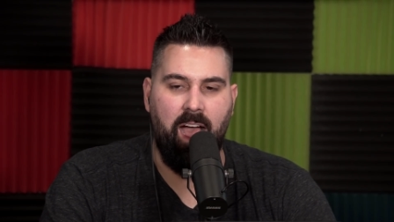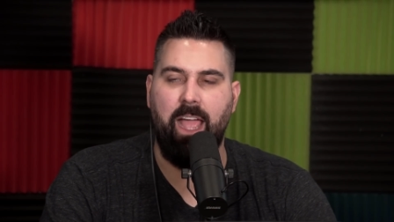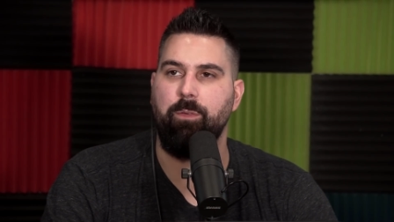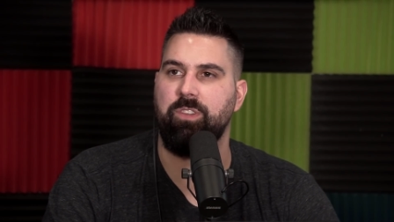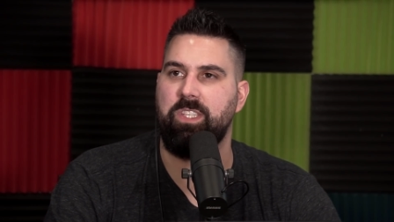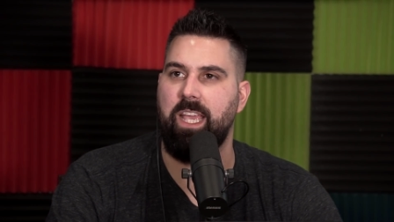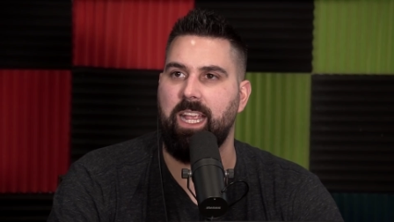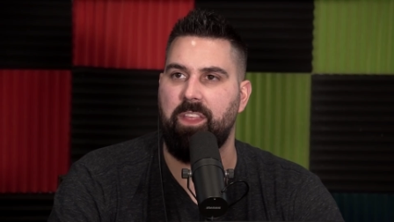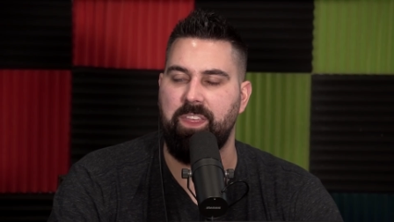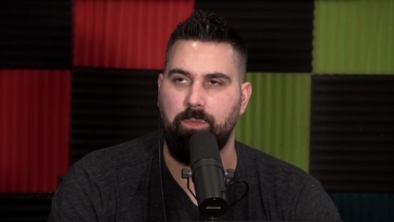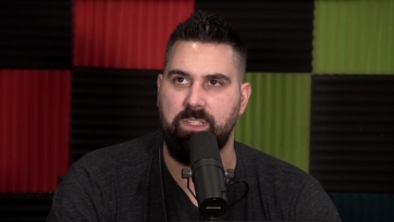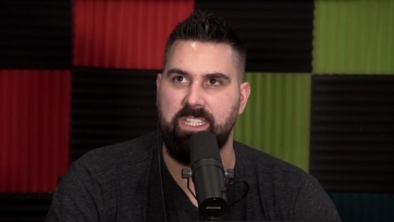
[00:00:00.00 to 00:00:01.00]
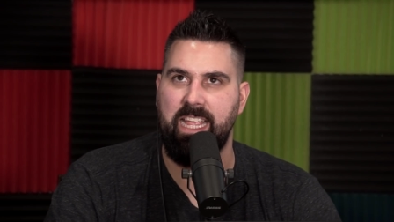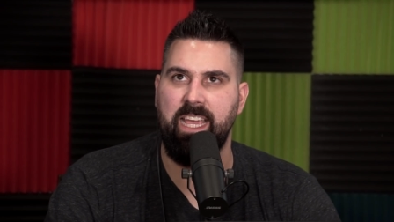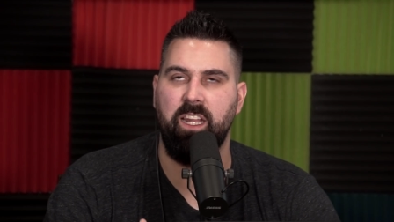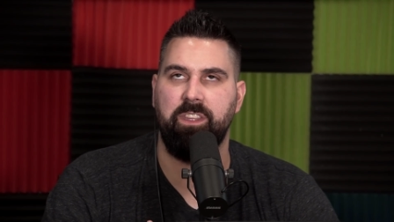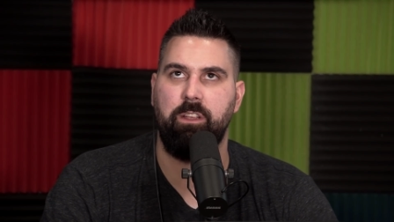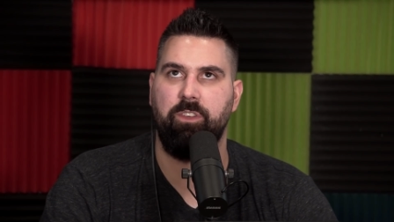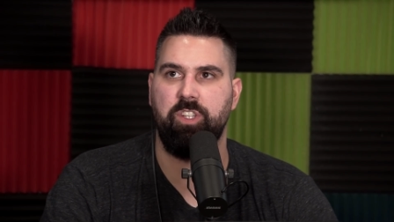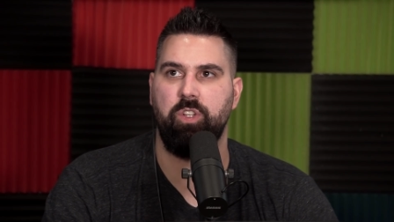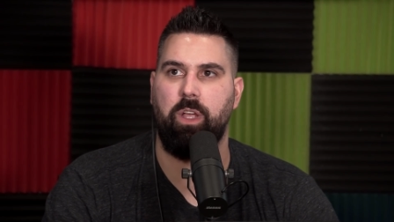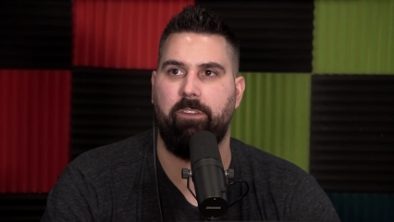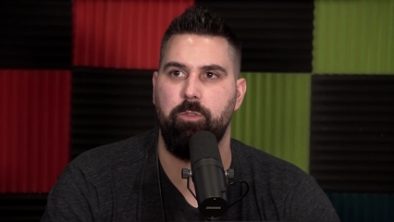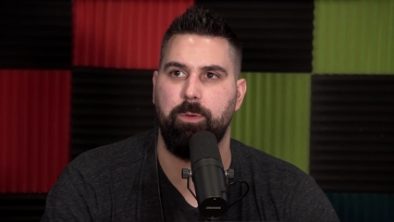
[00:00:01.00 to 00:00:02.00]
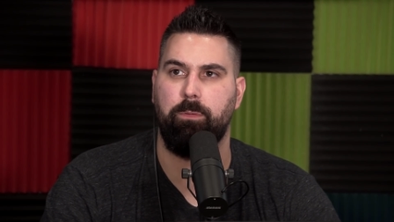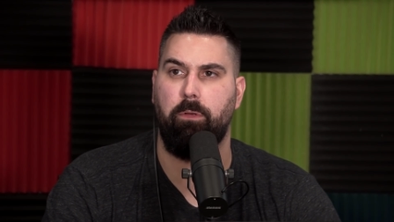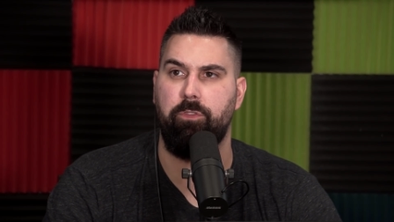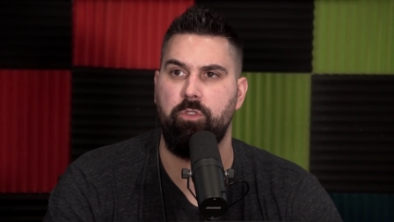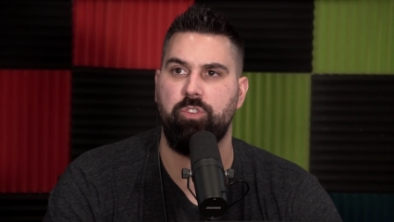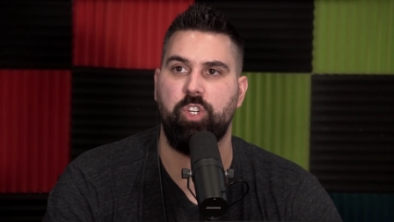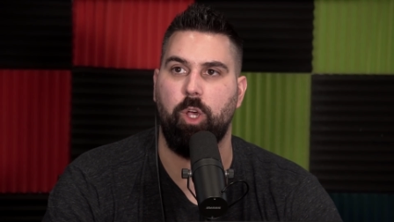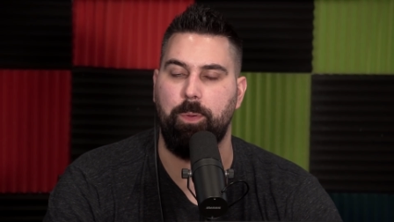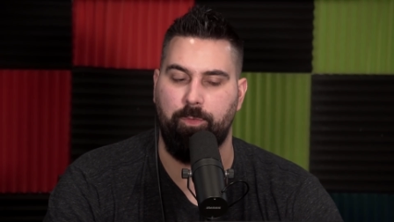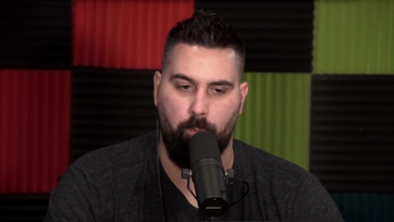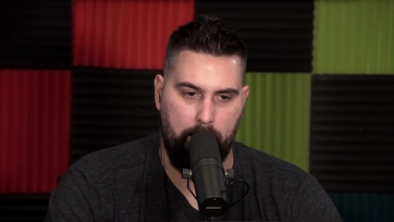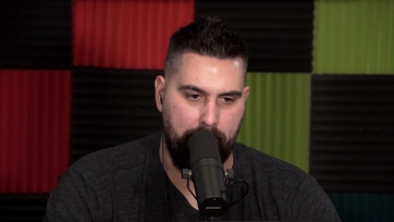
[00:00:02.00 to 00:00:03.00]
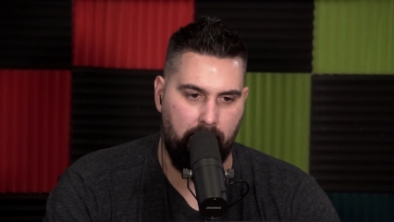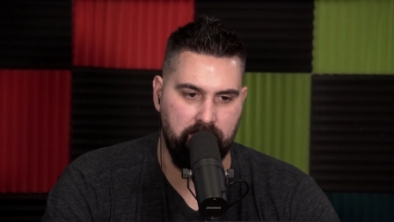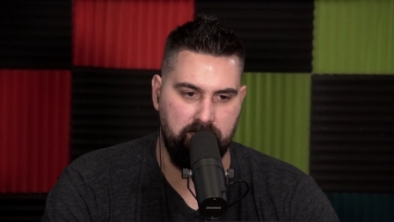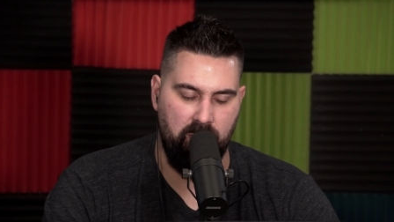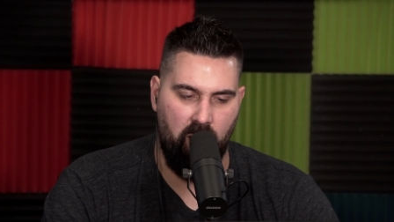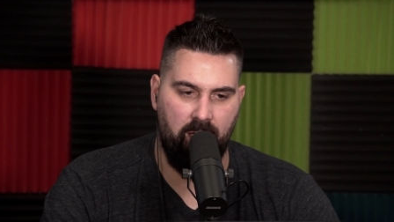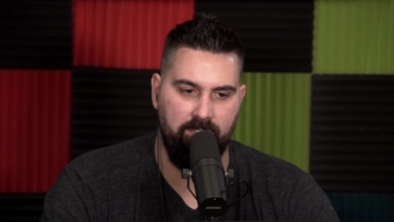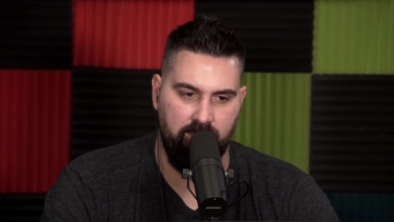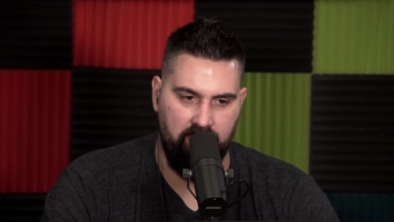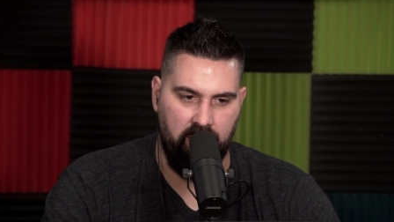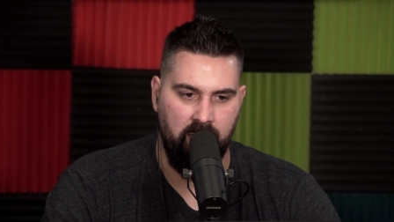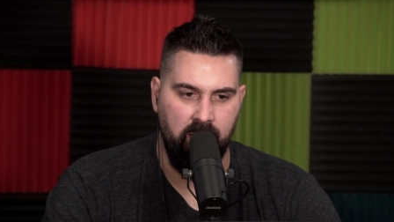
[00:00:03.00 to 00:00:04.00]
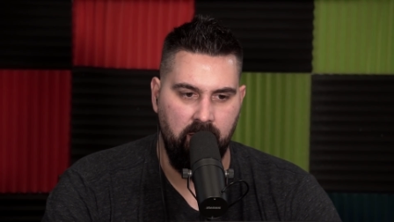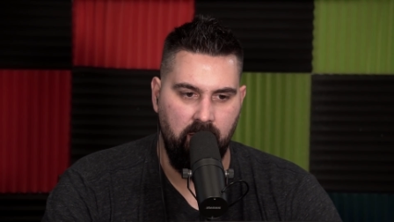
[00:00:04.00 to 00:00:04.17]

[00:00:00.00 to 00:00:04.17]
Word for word: I was saying, I think with Dan on the original comic book review show before we bumped me off of it,